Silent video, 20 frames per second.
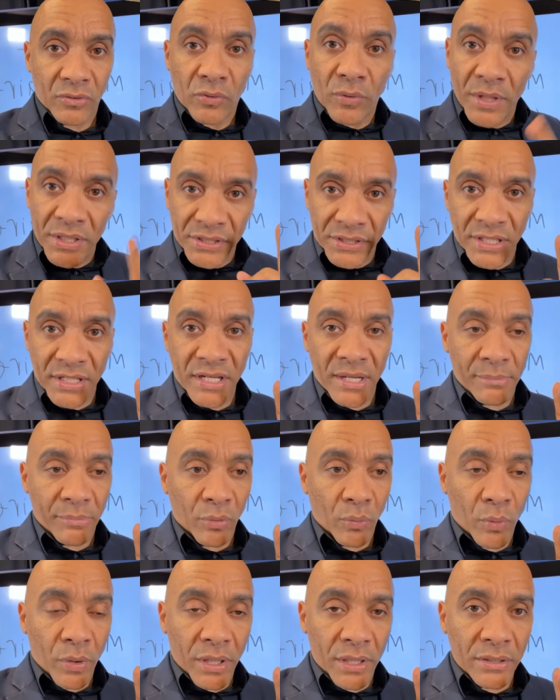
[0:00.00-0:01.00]
Question
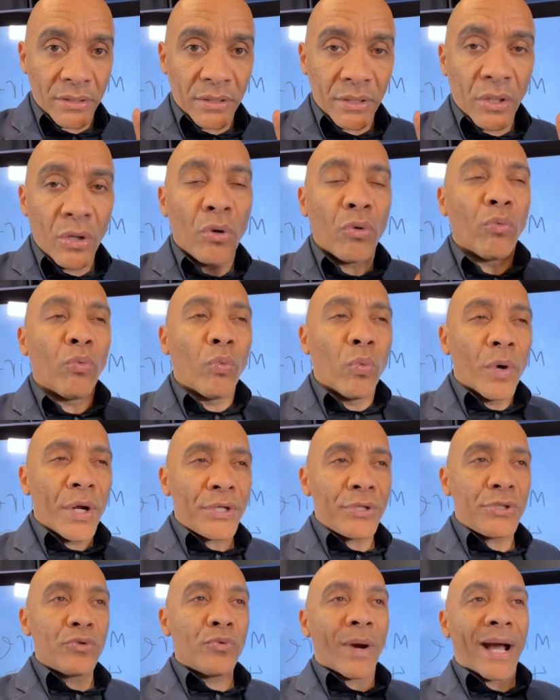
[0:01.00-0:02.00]
number one,
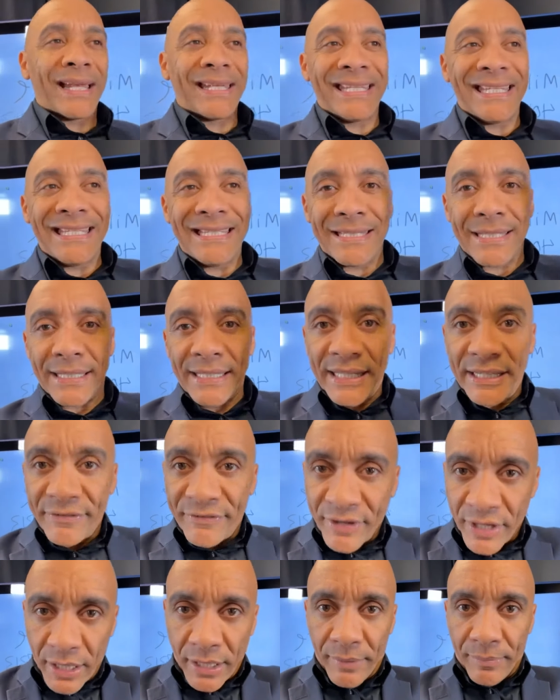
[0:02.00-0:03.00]
what do I need to
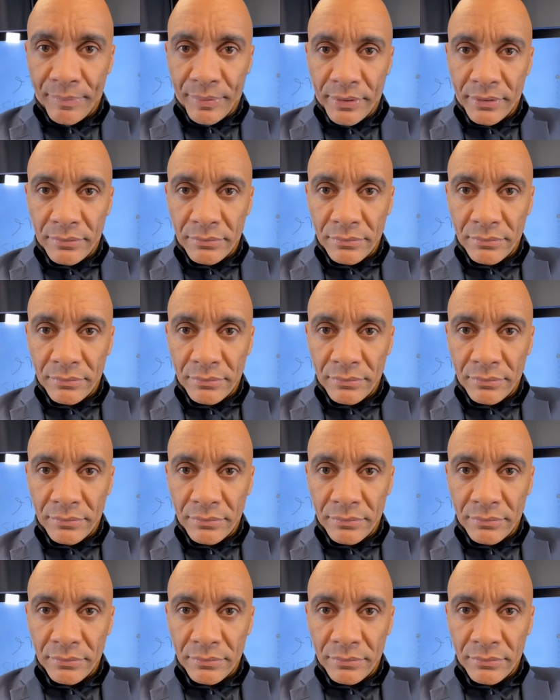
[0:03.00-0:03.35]
give up?